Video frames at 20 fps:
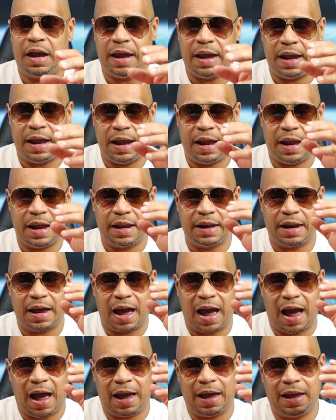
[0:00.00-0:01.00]
And
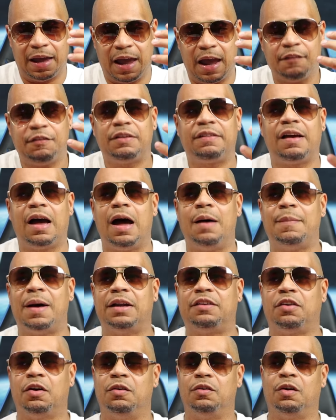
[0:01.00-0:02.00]
every time
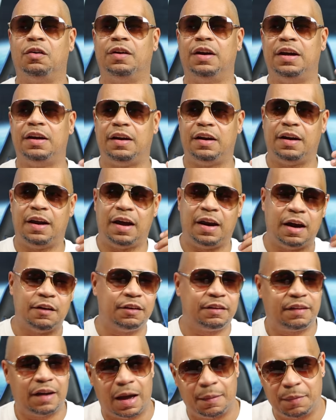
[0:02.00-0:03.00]
I turn on the internet,
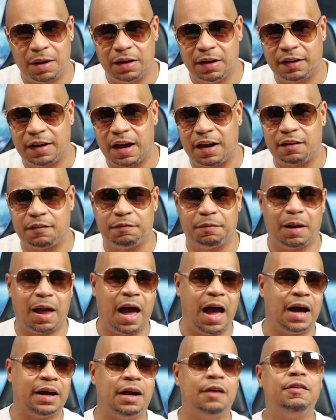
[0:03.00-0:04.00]
every time I look at a
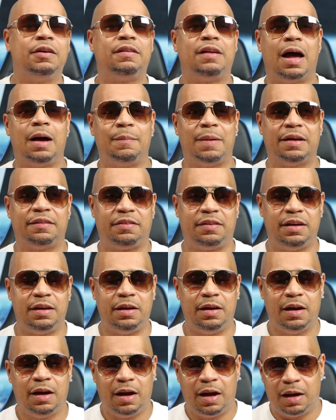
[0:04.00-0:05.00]
vlog, every time I
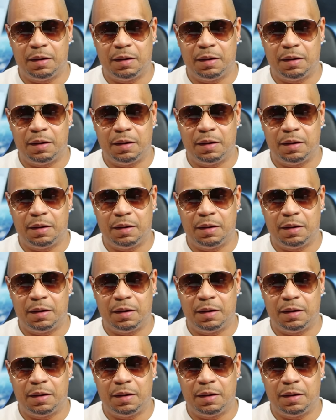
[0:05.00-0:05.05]
see